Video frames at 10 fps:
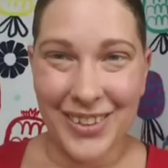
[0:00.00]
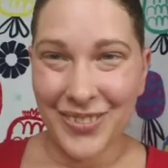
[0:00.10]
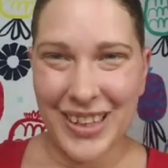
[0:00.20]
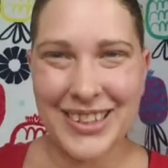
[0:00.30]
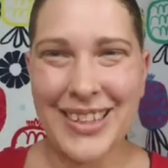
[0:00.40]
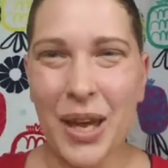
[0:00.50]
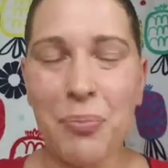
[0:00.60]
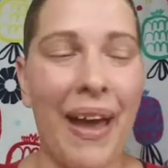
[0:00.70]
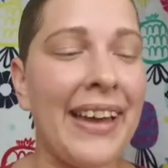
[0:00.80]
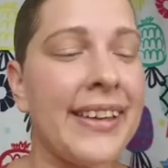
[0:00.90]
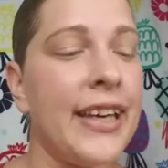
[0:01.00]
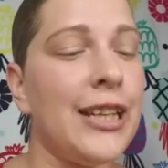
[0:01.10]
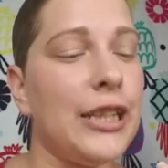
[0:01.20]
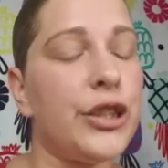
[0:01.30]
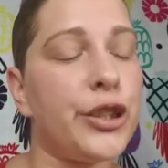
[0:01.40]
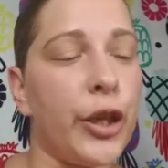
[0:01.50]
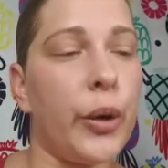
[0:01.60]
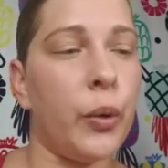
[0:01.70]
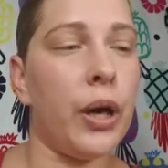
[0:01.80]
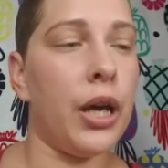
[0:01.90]
friends, I'm back.
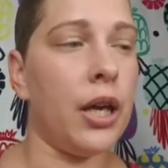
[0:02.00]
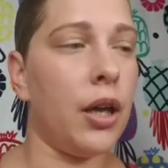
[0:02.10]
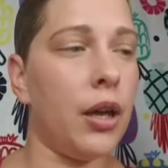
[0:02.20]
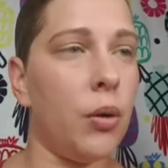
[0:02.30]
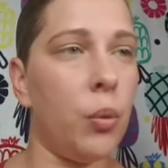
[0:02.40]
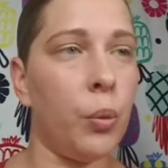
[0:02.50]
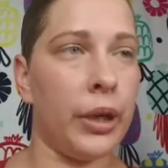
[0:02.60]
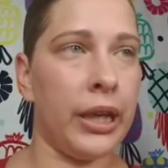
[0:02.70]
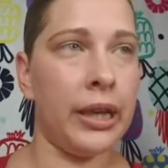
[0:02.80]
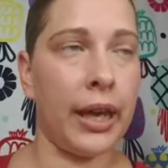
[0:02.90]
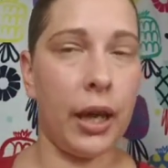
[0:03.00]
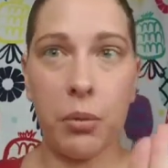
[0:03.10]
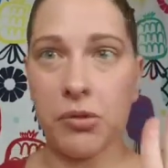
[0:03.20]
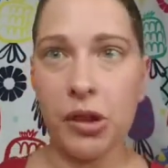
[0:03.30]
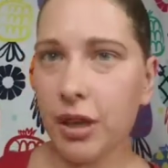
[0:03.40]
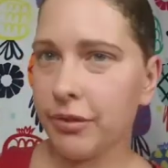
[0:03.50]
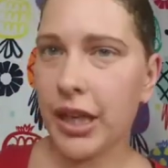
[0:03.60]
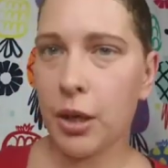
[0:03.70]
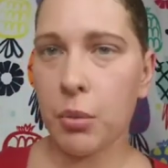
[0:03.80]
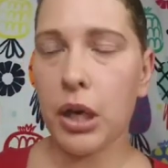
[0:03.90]
So when I was off
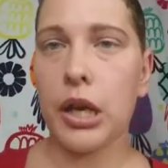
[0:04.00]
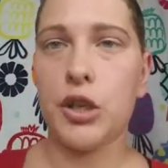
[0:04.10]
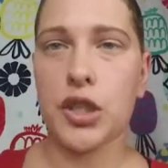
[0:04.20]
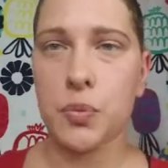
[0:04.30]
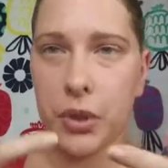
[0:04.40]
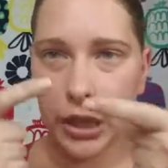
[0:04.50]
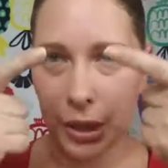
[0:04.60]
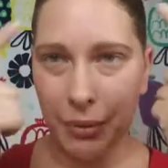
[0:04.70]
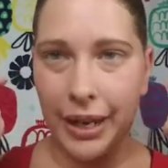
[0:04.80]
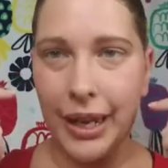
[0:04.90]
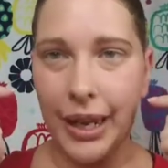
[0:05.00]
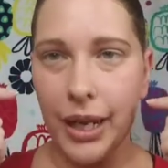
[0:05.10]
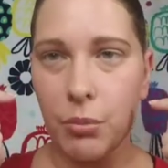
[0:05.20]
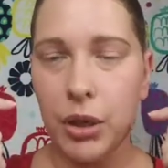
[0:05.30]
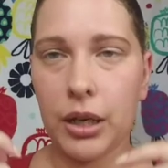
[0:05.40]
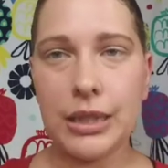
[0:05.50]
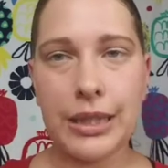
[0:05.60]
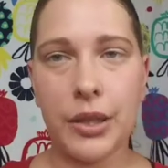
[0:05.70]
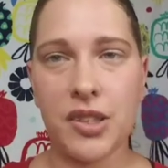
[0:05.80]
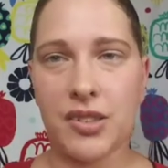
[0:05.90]
camera, I just put on my eyebrows. I
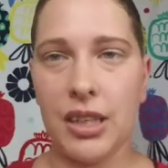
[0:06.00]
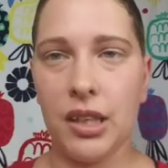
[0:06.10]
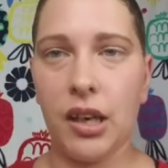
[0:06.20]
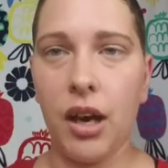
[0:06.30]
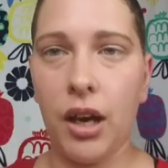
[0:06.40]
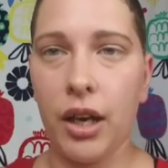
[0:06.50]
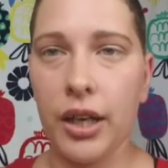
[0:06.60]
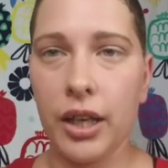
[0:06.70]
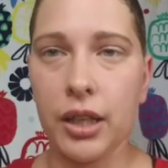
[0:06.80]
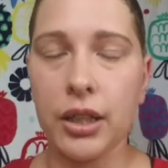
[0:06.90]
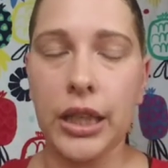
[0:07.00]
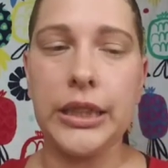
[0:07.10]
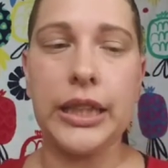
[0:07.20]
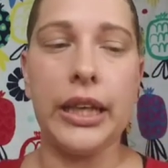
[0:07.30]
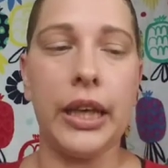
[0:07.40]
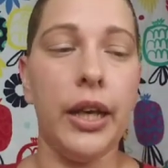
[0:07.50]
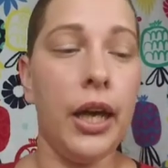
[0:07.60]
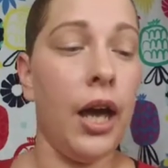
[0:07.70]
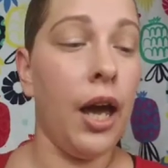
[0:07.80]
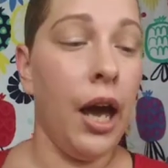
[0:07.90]
used the iconic London
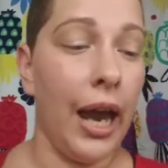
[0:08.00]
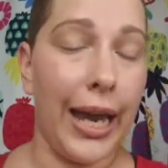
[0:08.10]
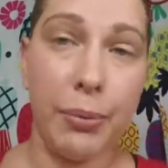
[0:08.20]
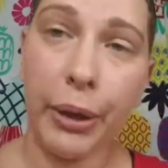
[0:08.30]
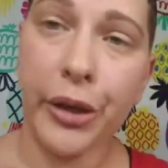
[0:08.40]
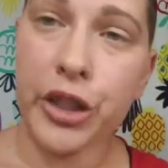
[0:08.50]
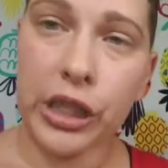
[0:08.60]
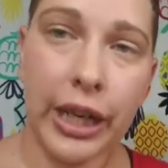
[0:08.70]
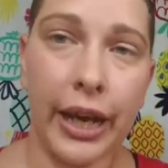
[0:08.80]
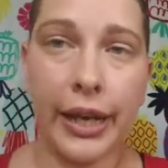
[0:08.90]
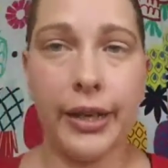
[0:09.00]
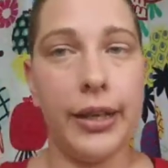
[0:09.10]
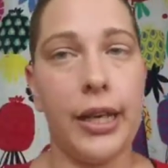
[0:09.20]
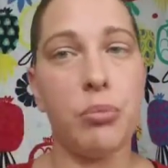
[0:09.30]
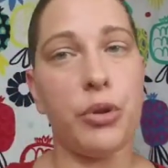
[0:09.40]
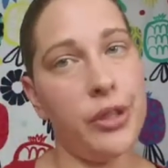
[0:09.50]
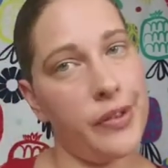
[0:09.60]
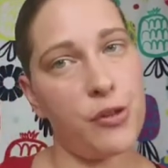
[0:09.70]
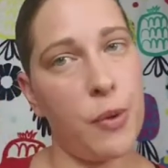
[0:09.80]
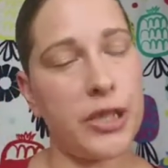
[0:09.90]
eyebrow cushion I got in the
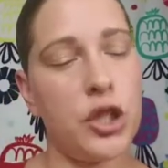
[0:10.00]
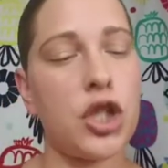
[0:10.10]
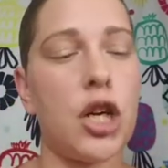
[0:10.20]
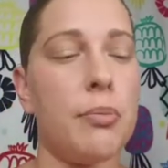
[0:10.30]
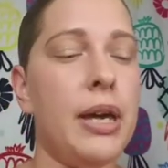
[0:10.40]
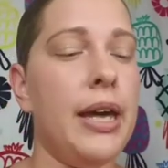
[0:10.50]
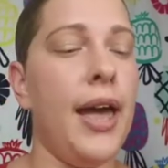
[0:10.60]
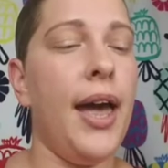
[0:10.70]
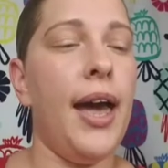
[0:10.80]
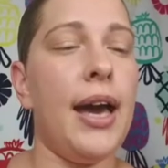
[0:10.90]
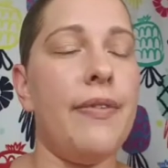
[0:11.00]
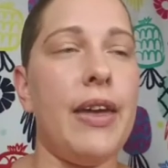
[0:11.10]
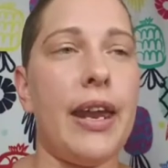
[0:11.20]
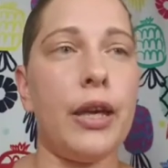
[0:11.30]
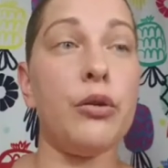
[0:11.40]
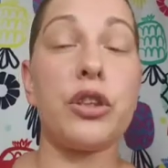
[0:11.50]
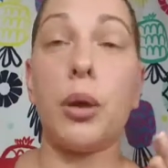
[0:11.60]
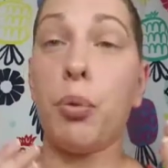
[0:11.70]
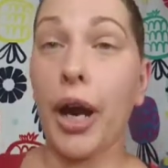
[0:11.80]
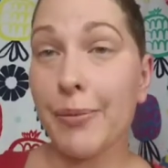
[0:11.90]
previous BoxyCharm. And then I used a
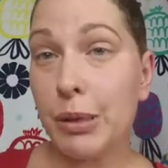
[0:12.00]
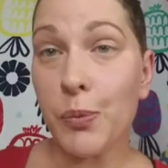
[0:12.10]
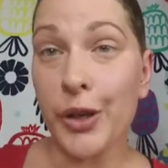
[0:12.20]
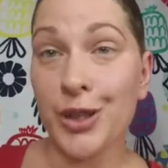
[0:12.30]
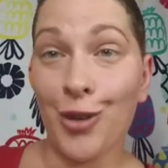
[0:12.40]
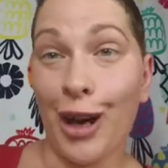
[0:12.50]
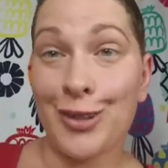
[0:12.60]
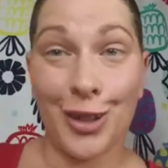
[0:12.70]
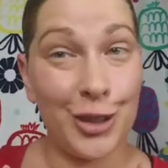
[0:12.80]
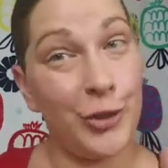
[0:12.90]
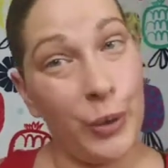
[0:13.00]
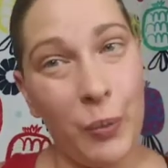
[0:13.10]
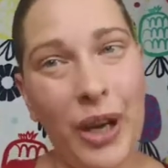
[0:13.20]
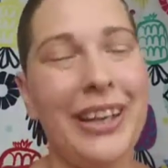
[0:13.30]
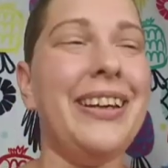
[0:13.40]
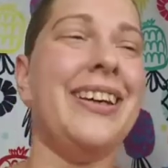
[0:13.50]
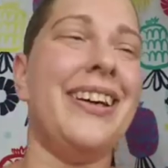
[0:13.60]
prime moisturizer, 2-in-1,